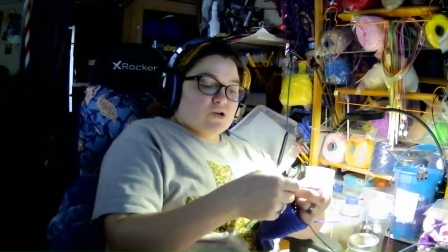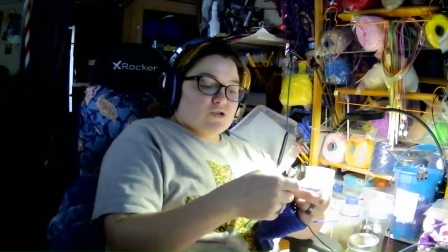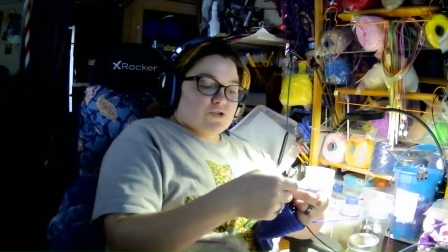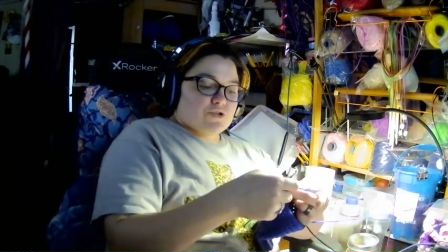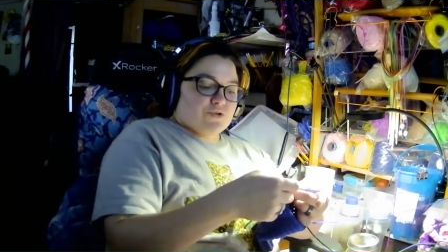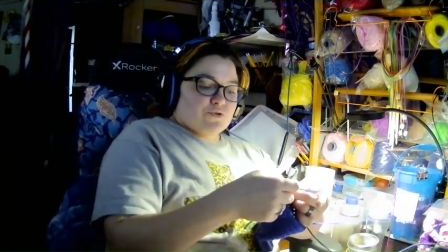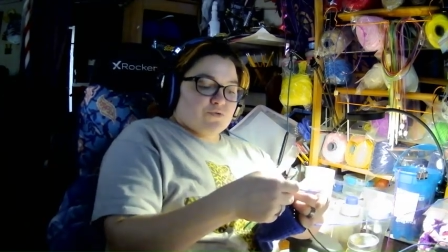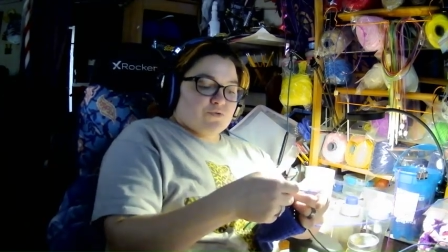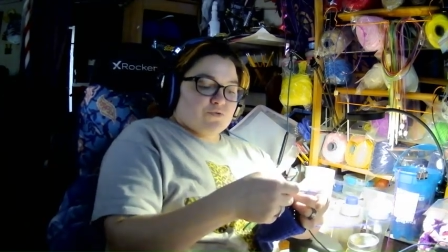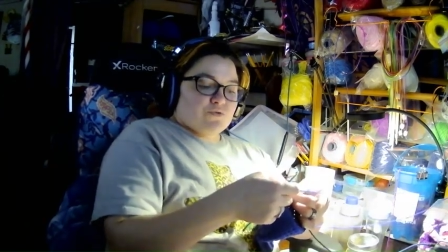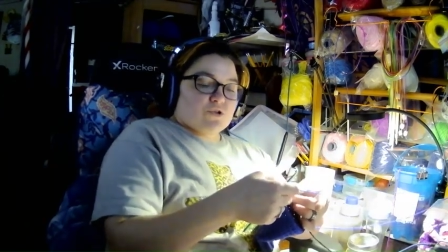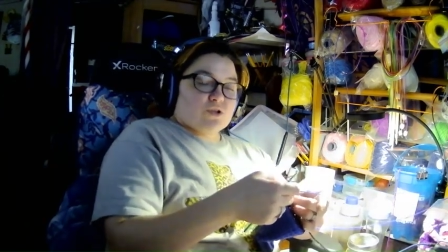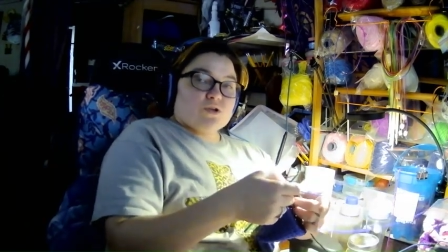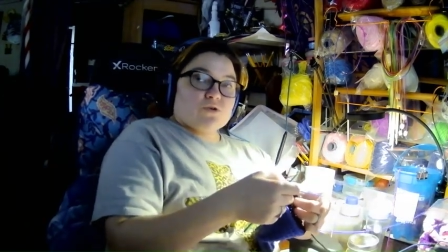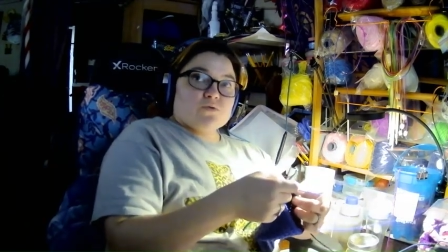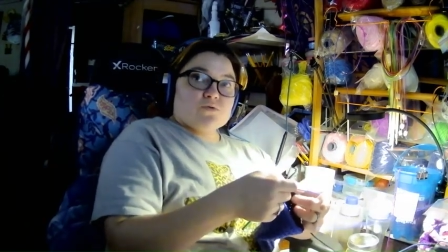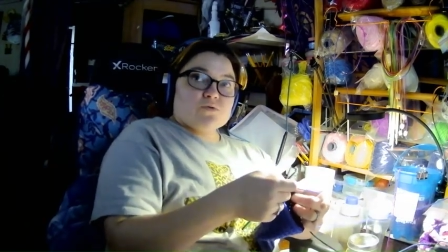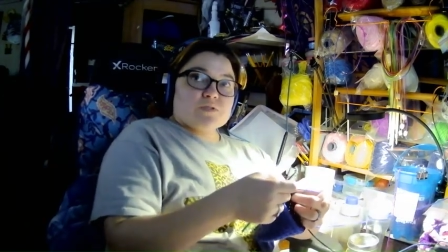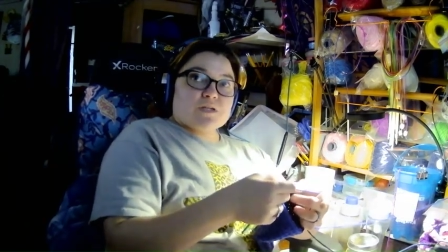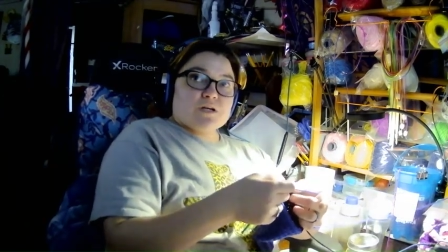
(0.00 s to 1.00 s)
to
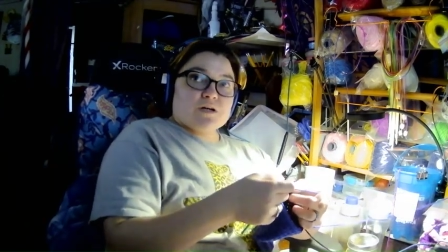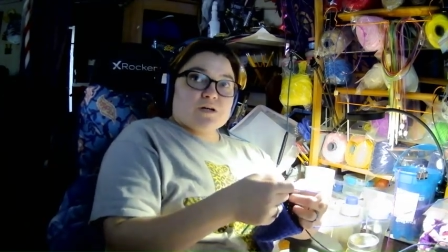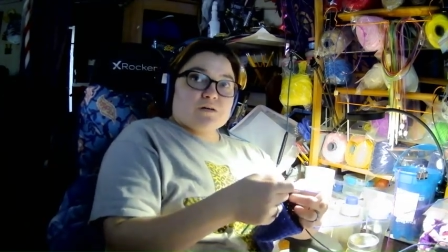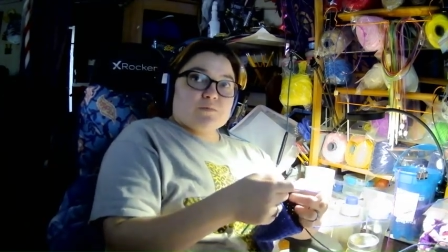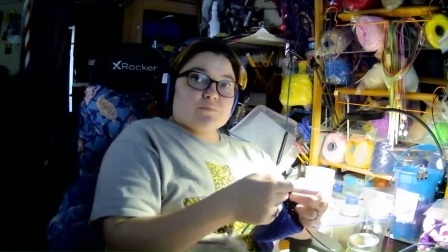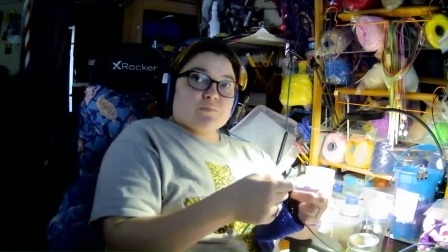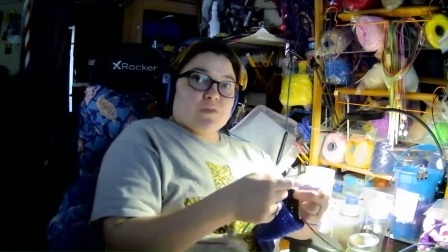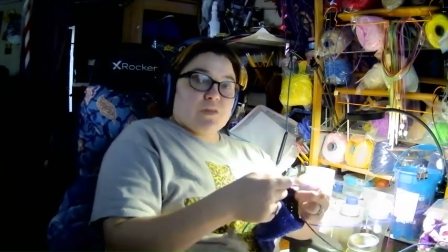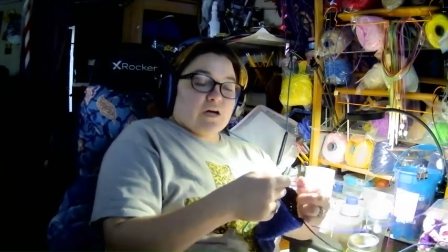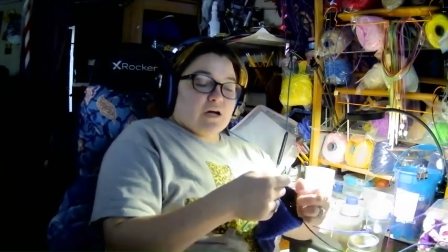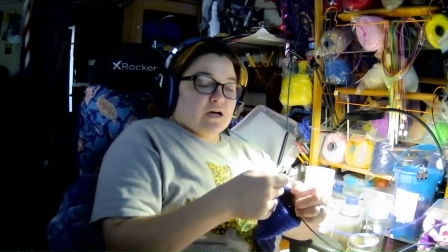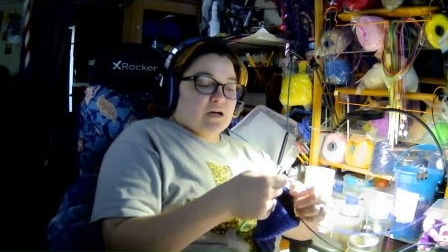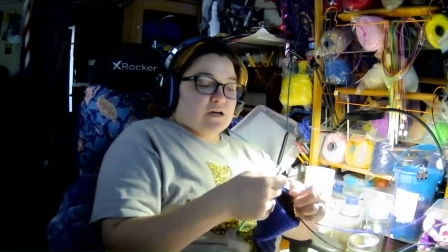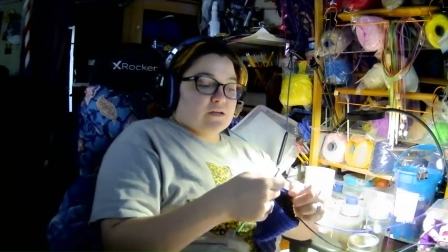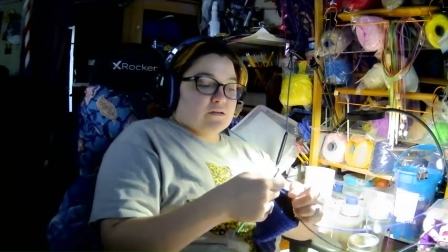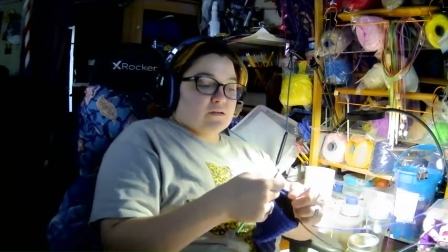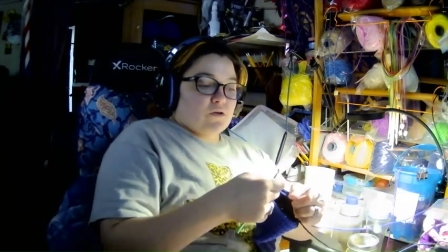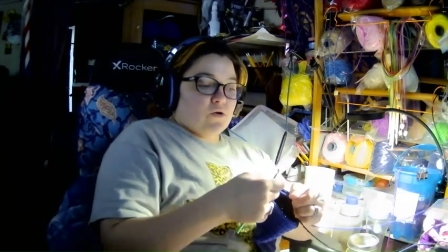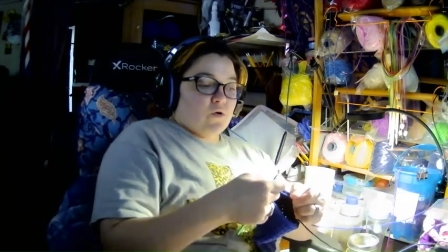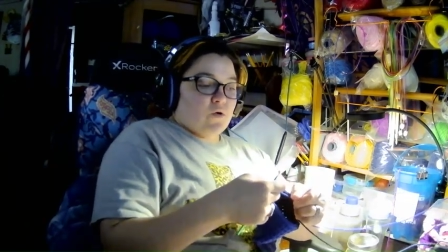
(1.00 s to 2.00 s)
close up
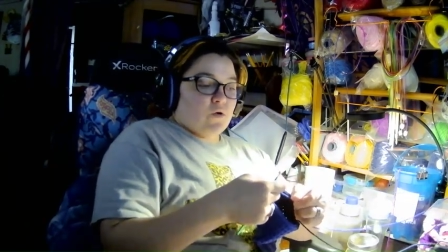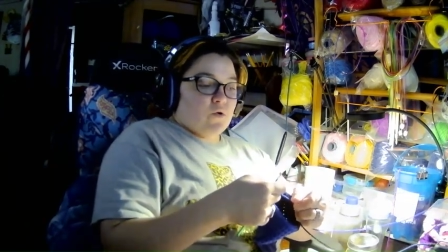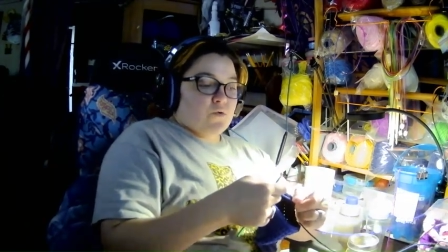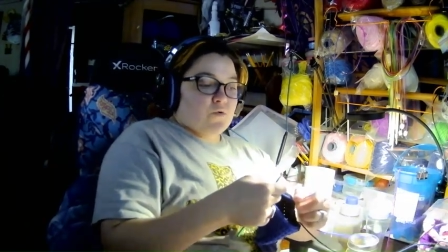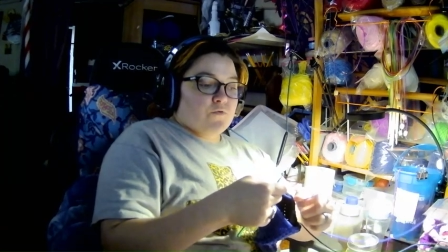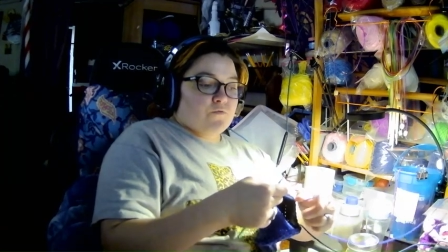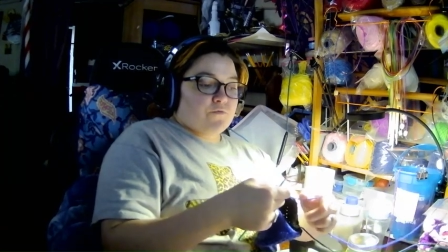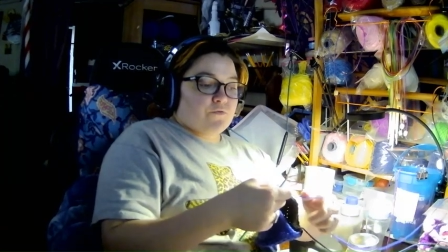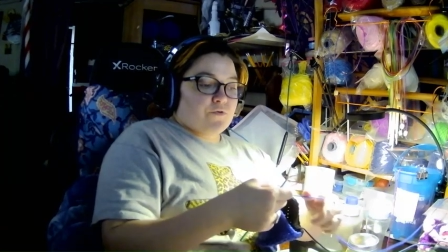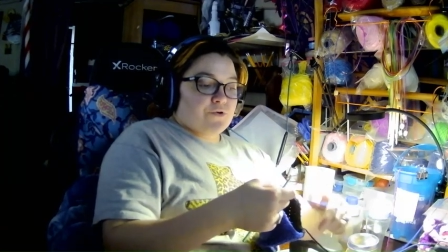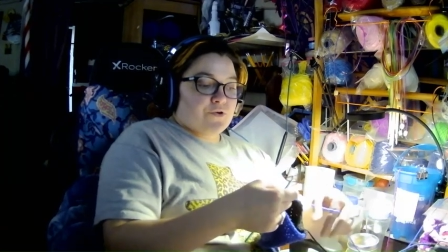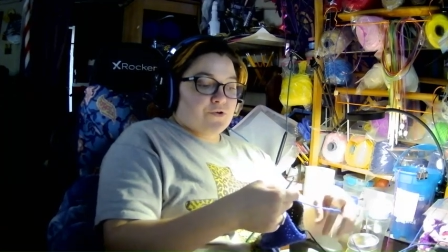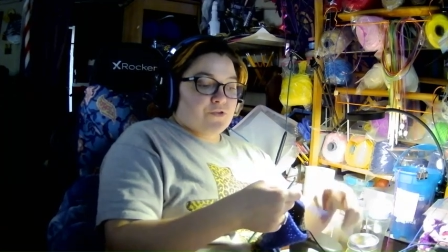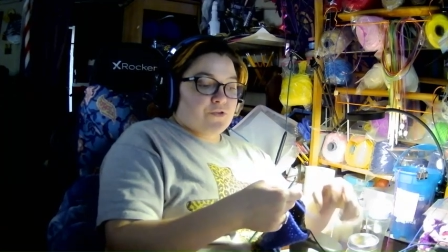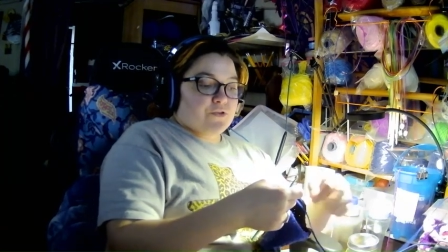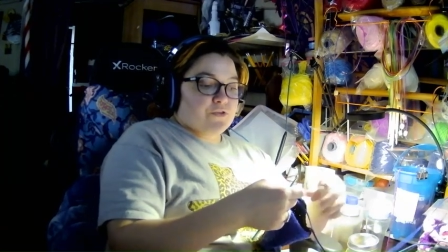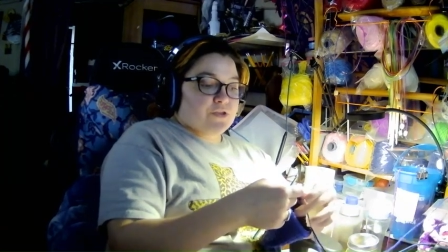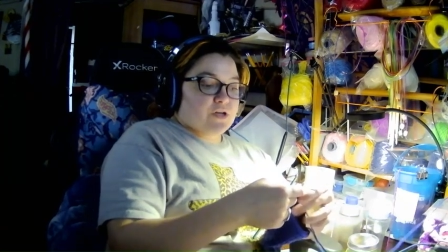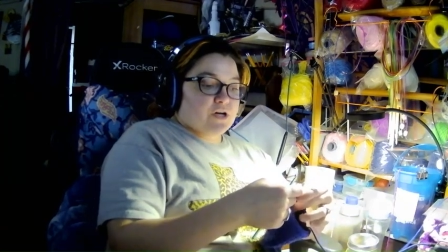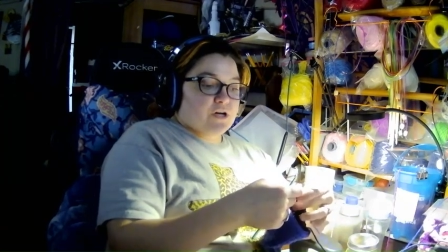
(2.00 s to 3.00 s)
that hole for
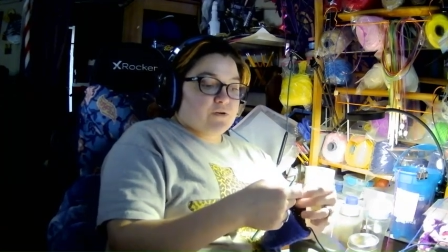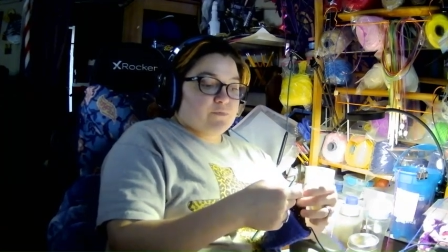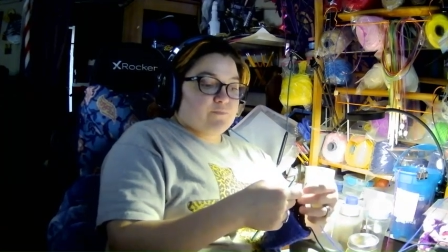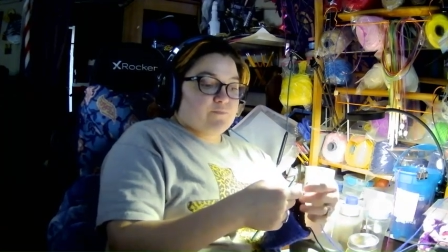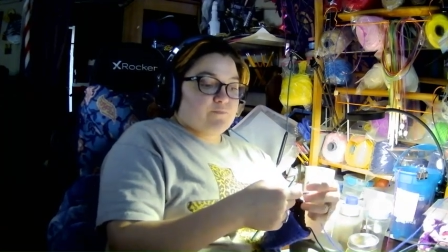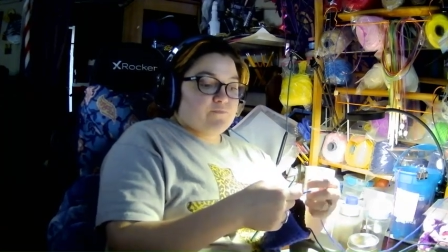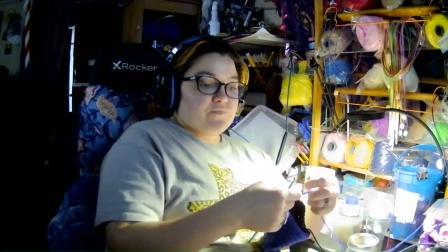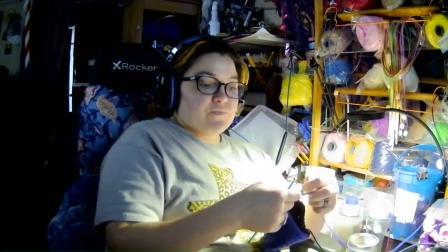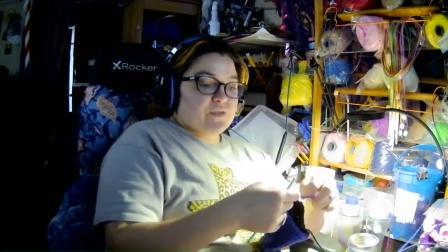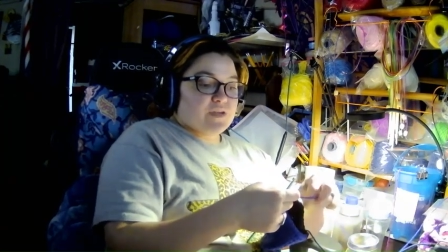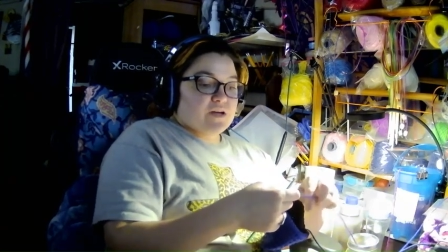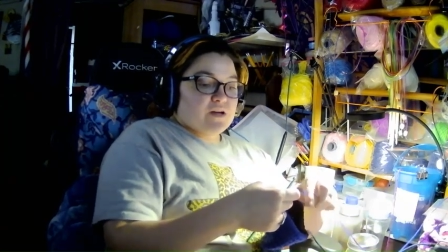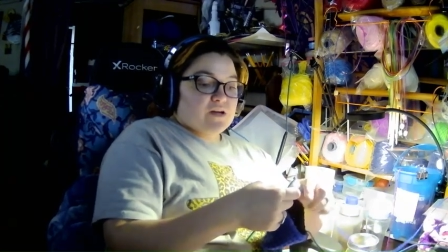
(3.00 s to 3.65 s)
the thumb.